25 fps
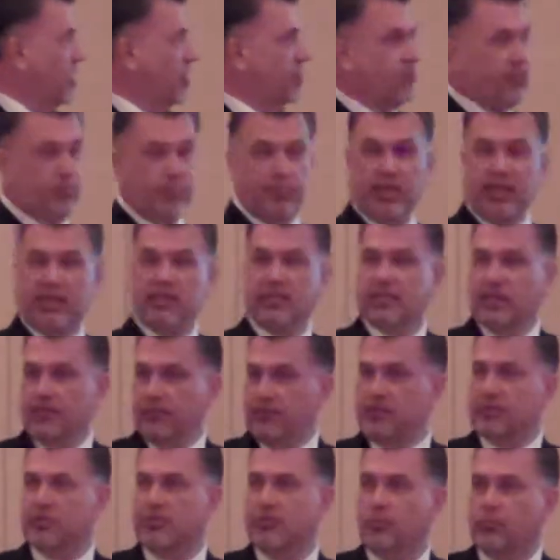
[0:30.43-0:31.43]
off a piece
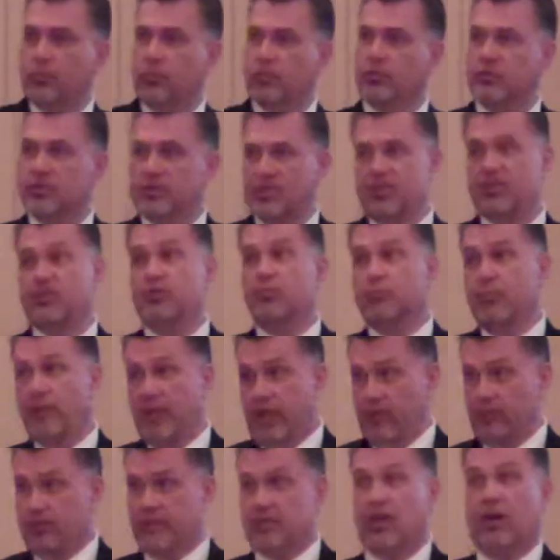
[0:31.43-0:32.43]
of it, so we'll assume
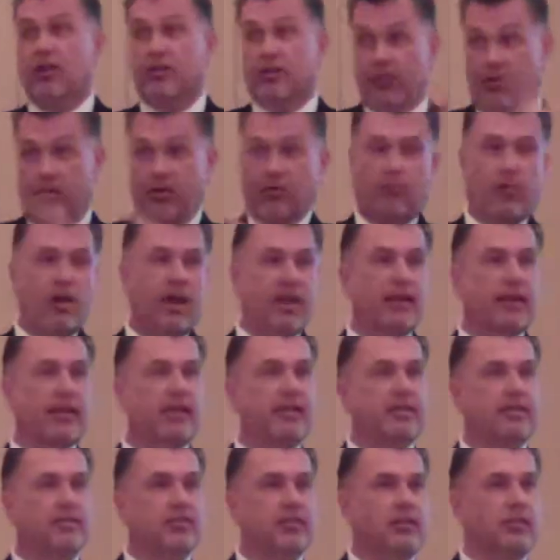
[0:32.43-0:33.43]
that was on there. You're right,
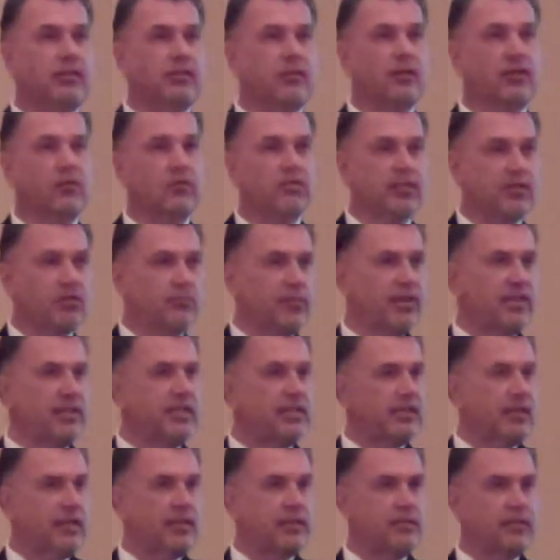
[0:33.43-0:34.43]
it isn't. Somebody
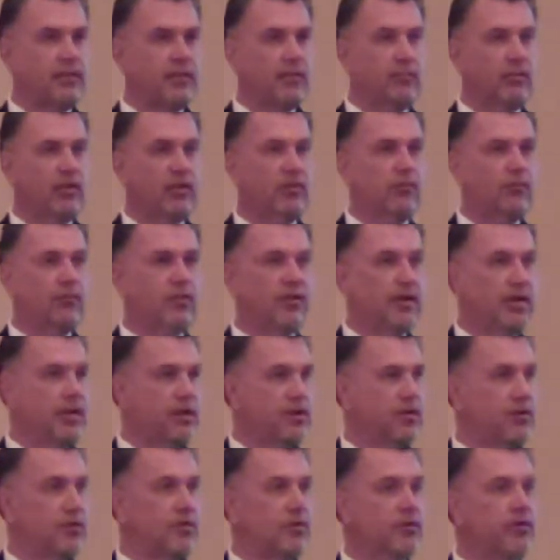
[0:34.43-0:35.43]
said something over
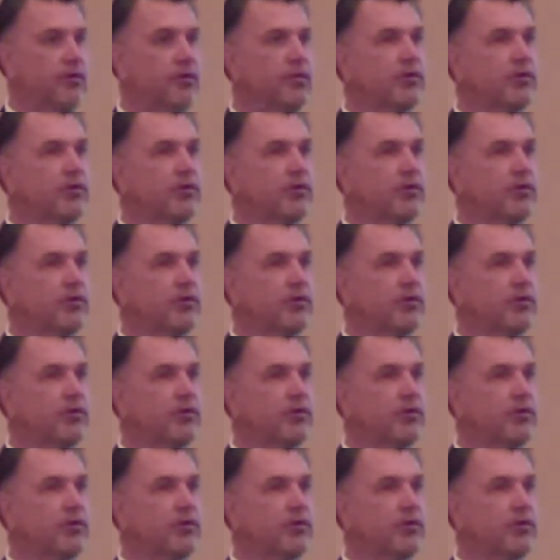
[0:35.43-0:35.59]
here.